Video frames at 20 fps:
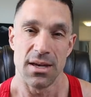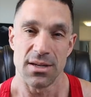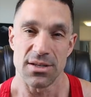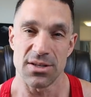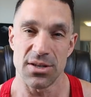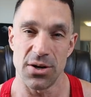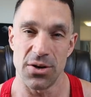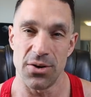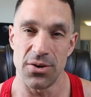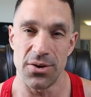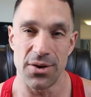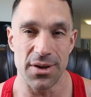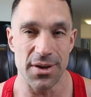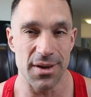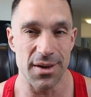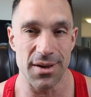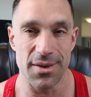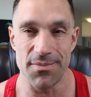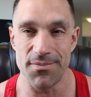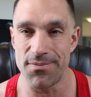So
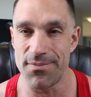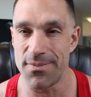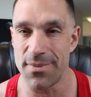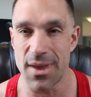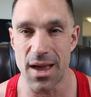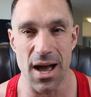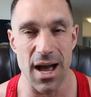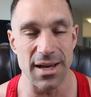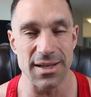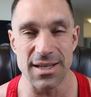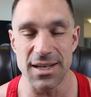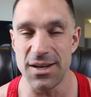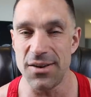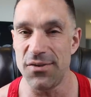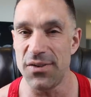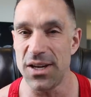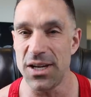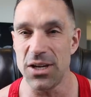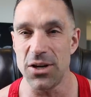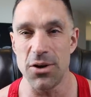I did
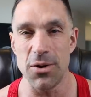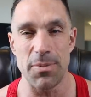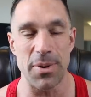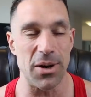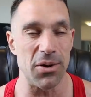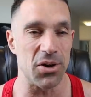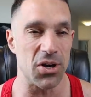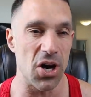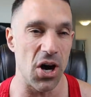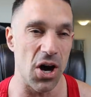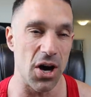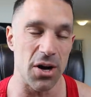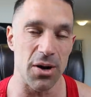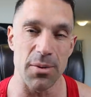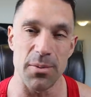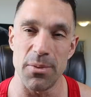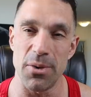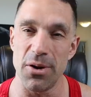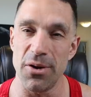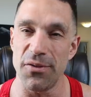a video about
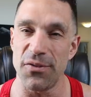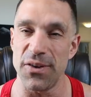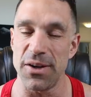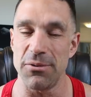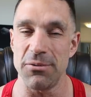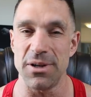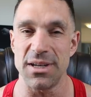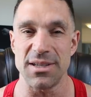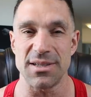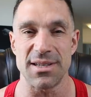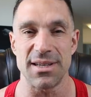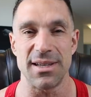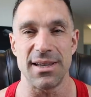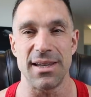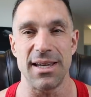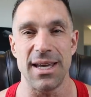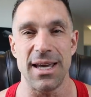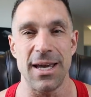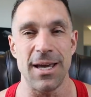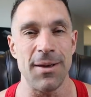Connor Murphy
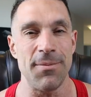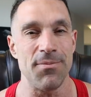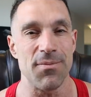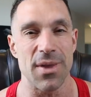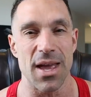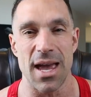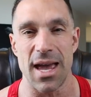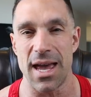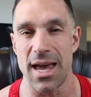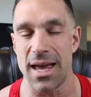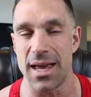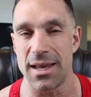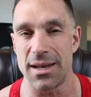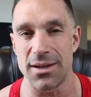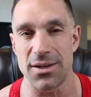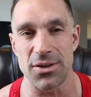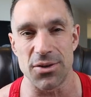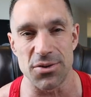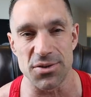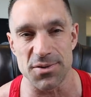recently,
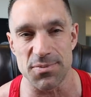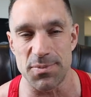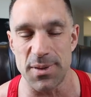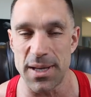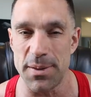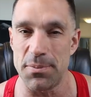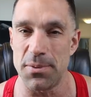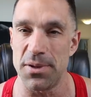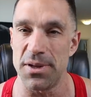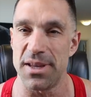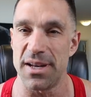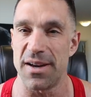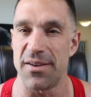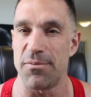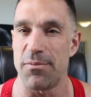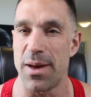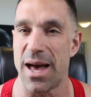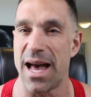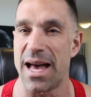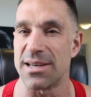and there's people that
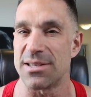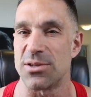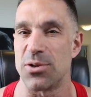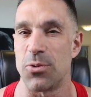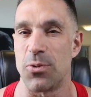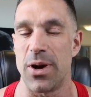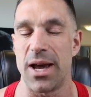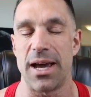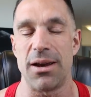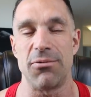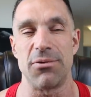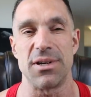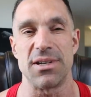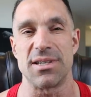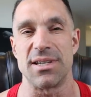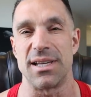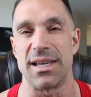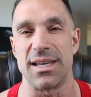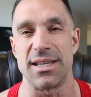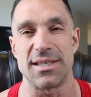have passed away
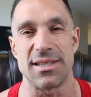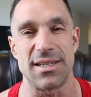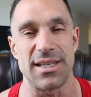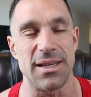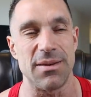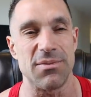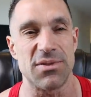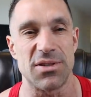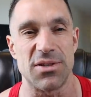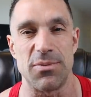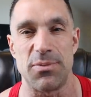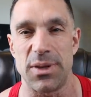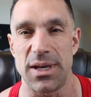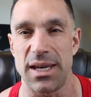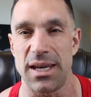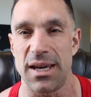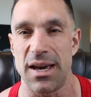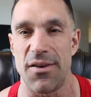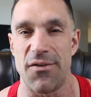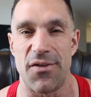recently. It seems to
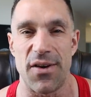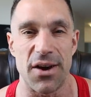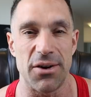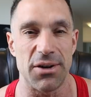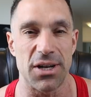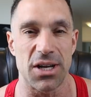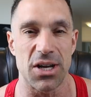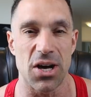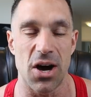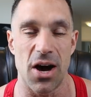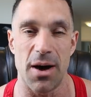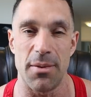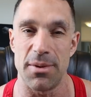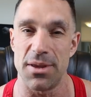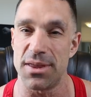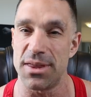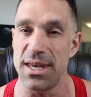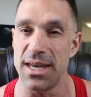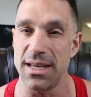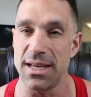be a very
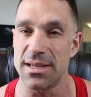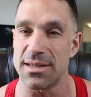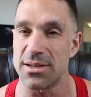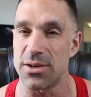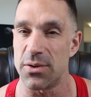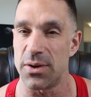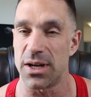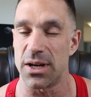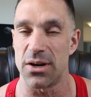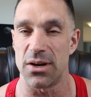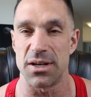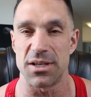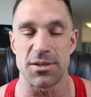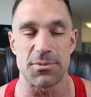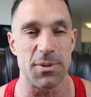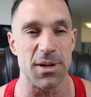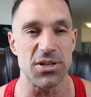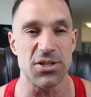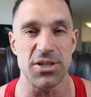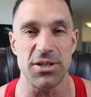common thing that's going on,
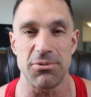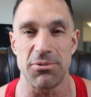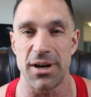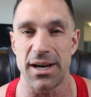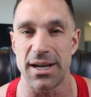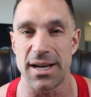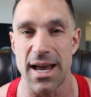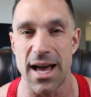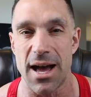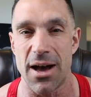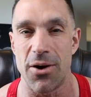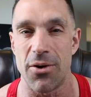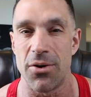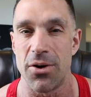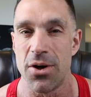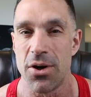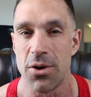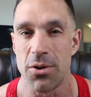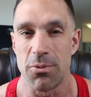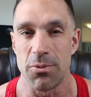especially right
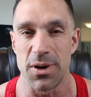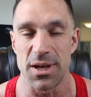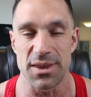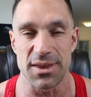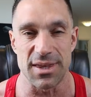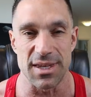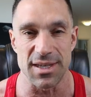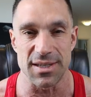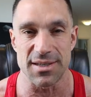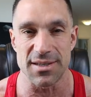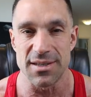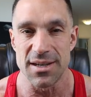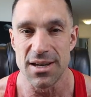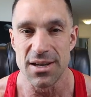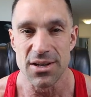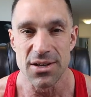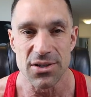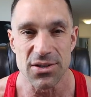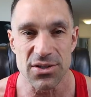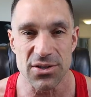now with this
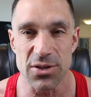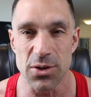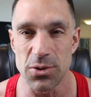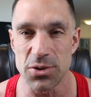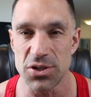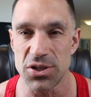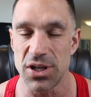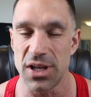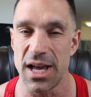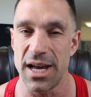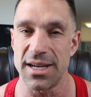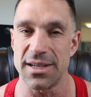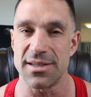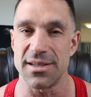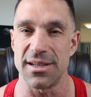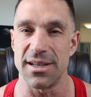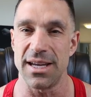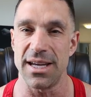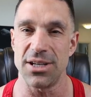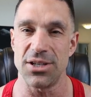social
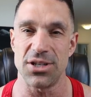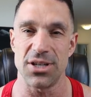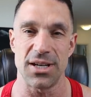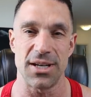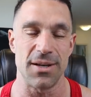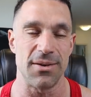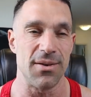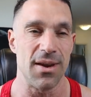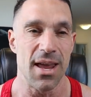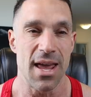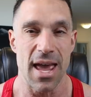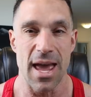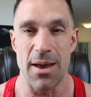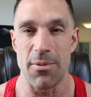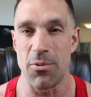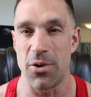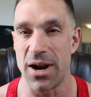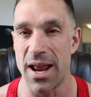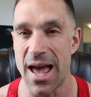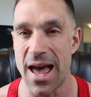isolation
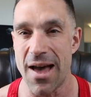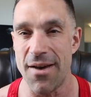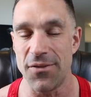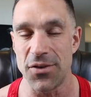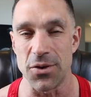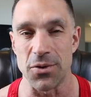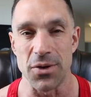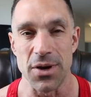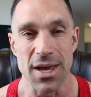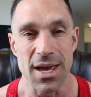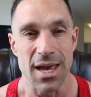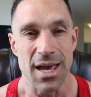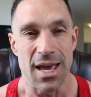and what have you.